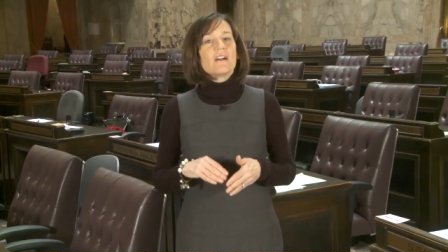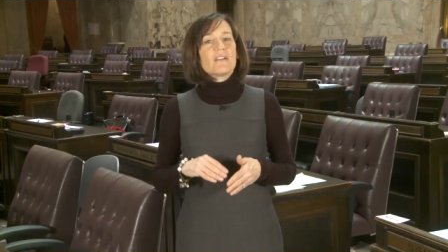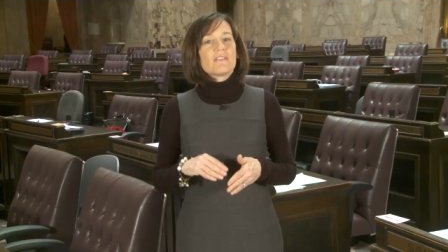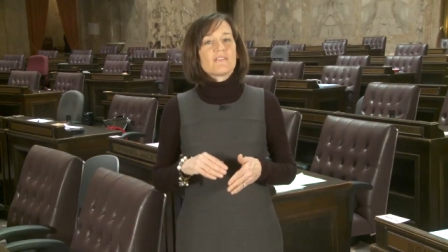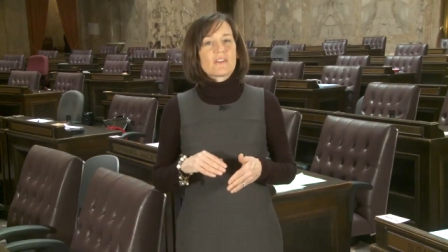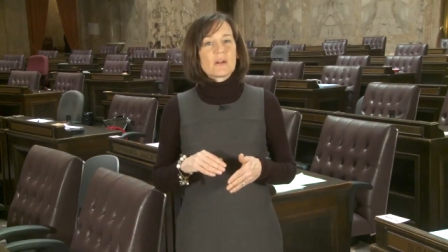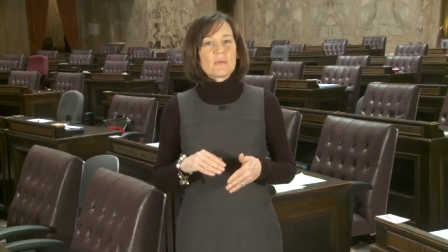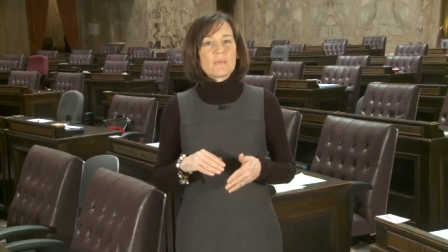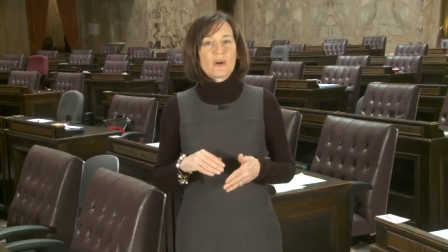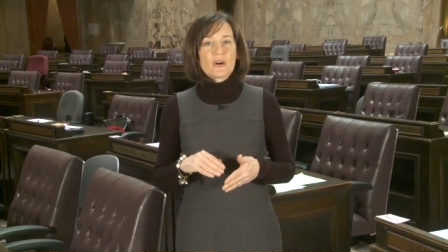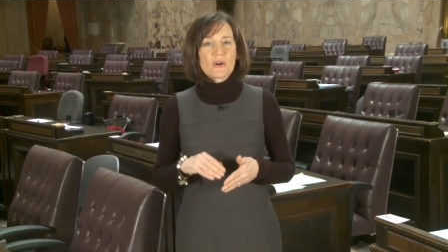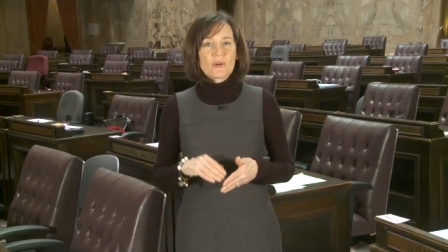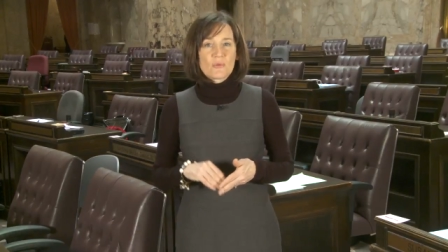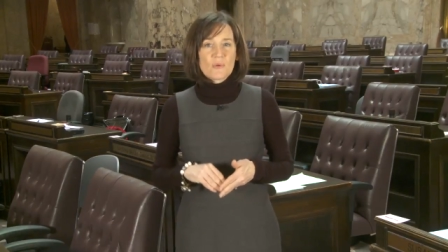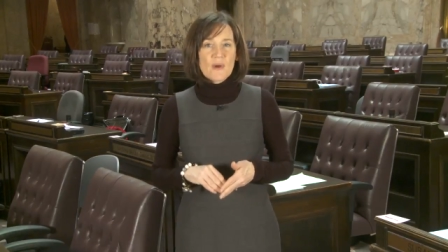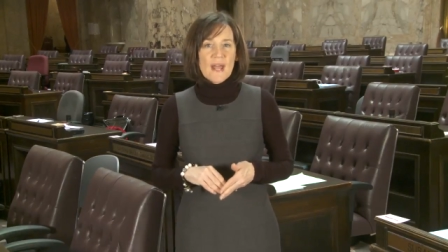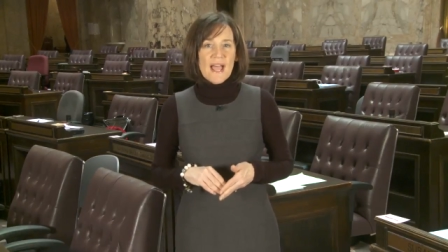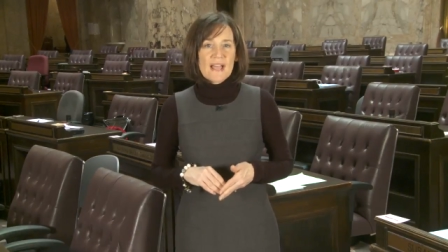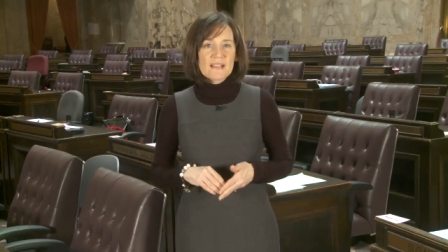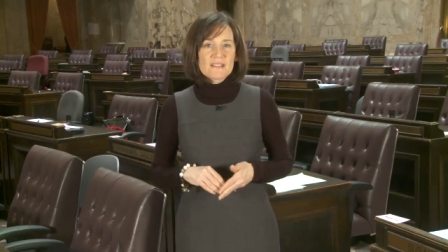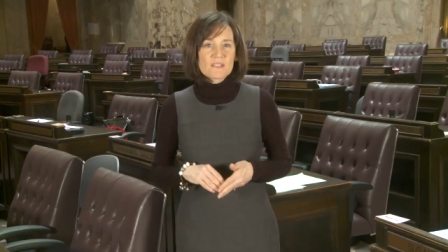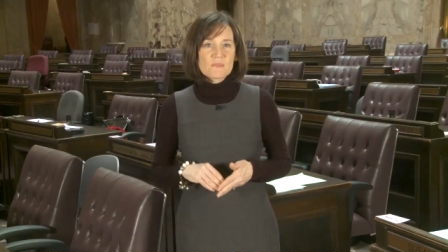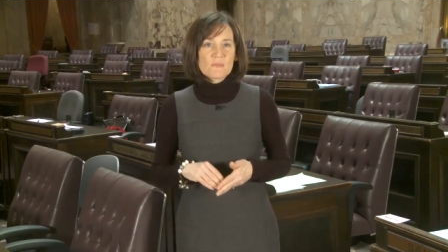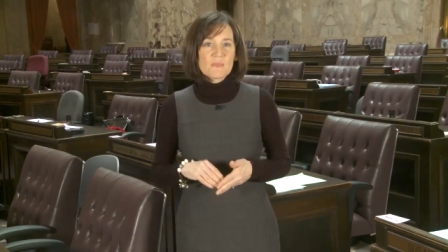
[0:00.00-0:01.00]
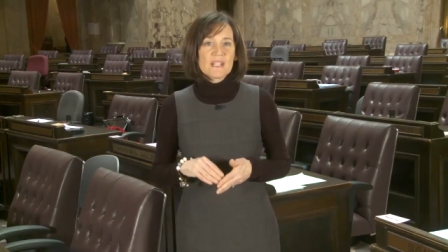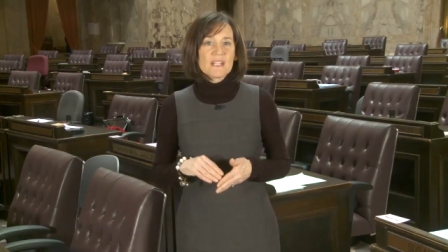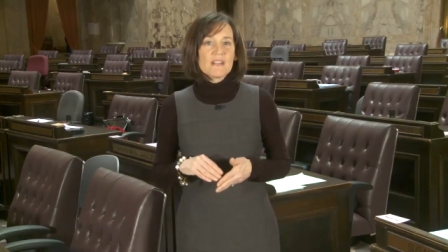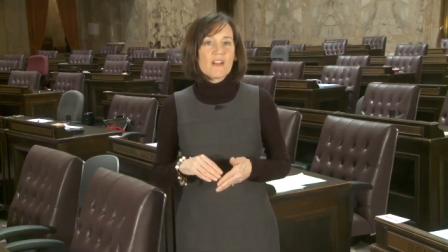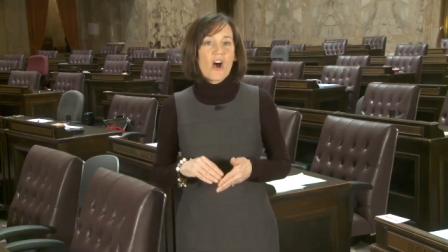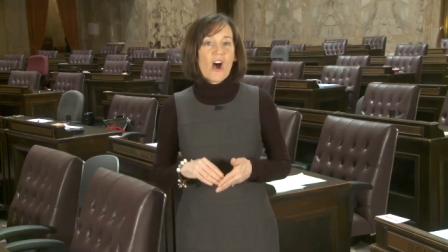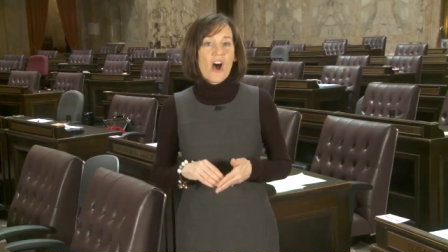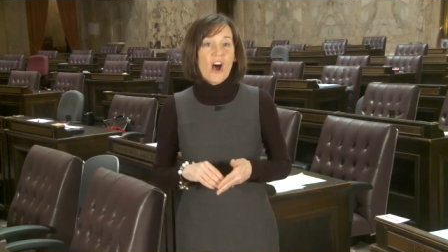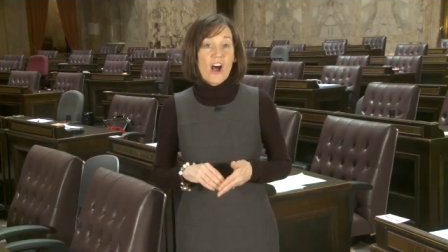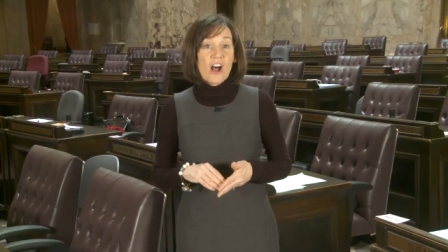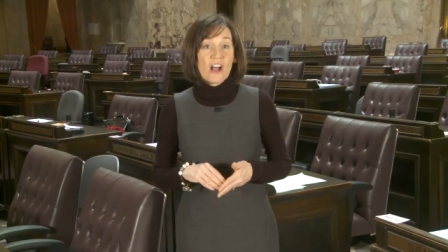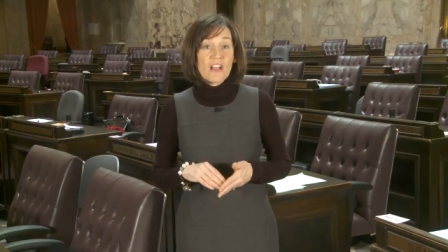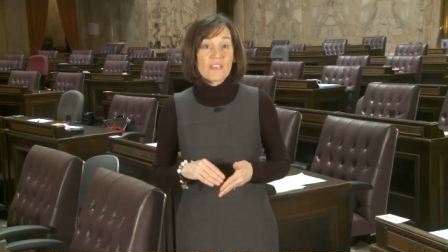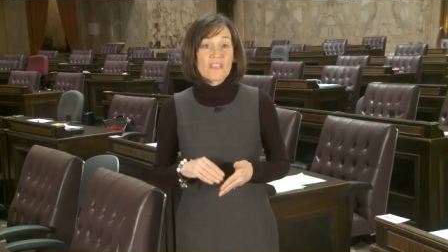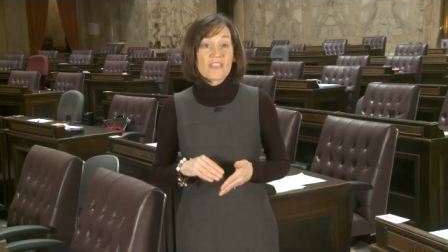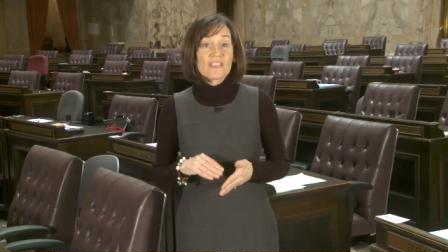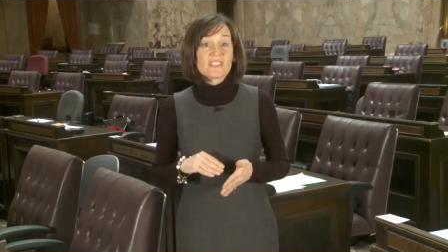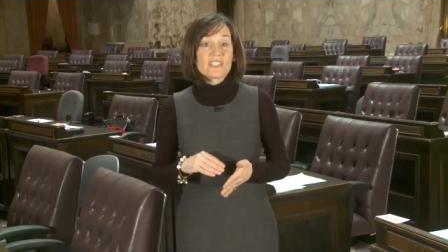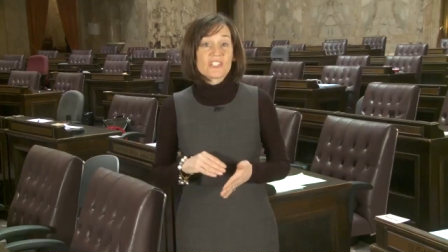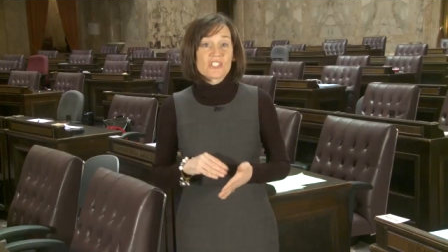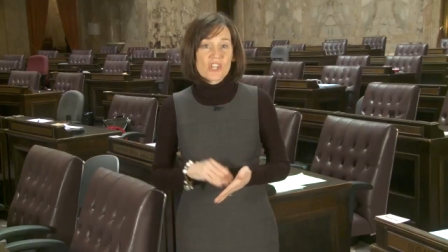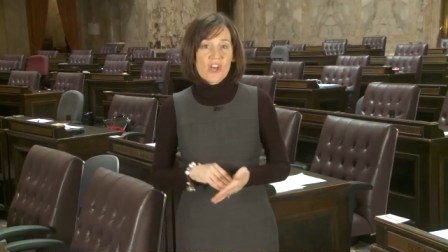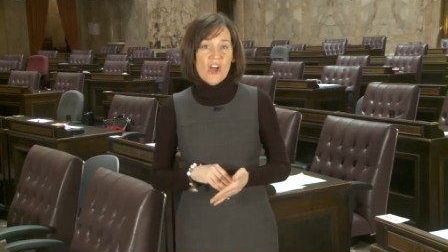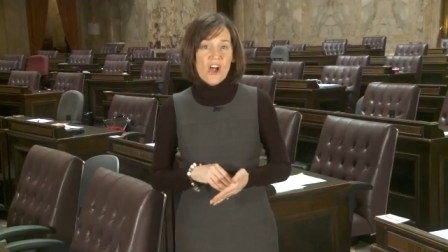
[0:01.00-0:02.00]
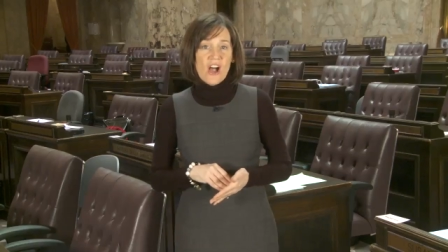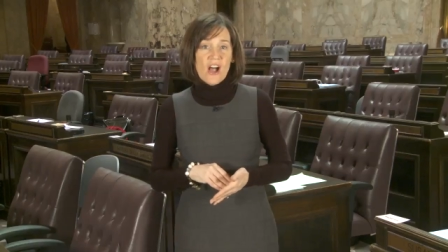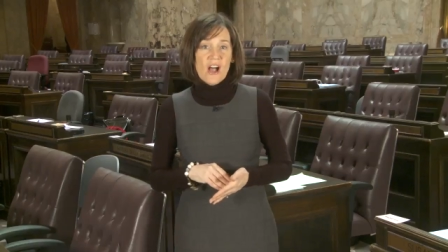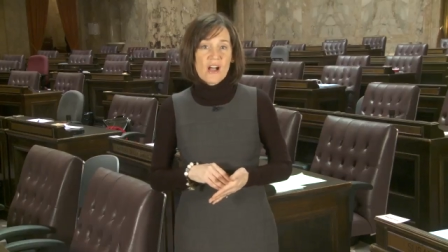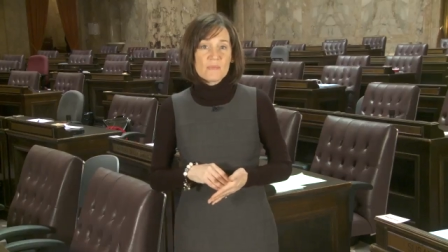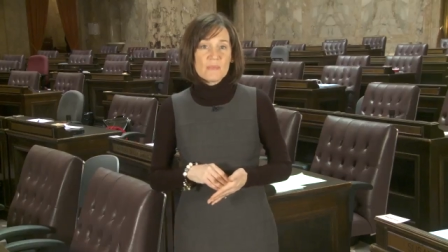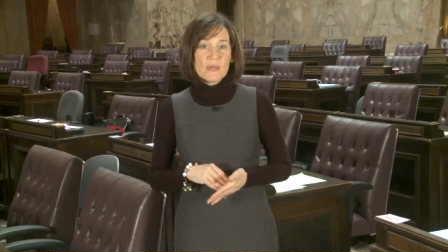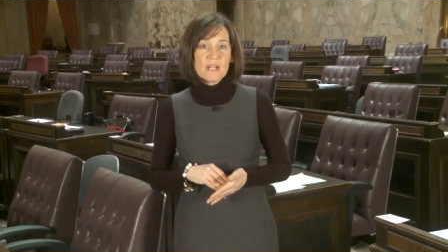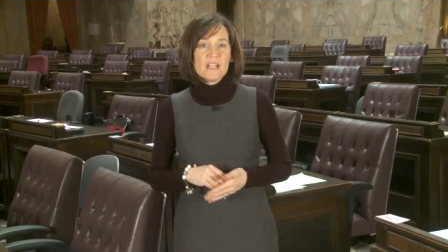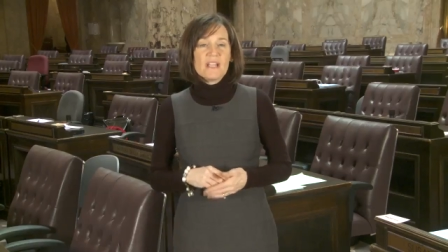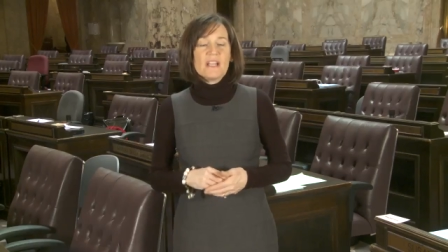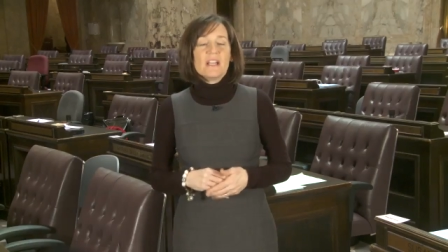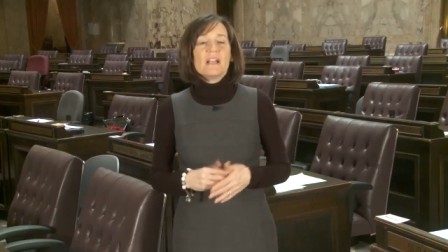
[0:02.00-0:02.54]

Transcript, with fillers: from harassment on the job.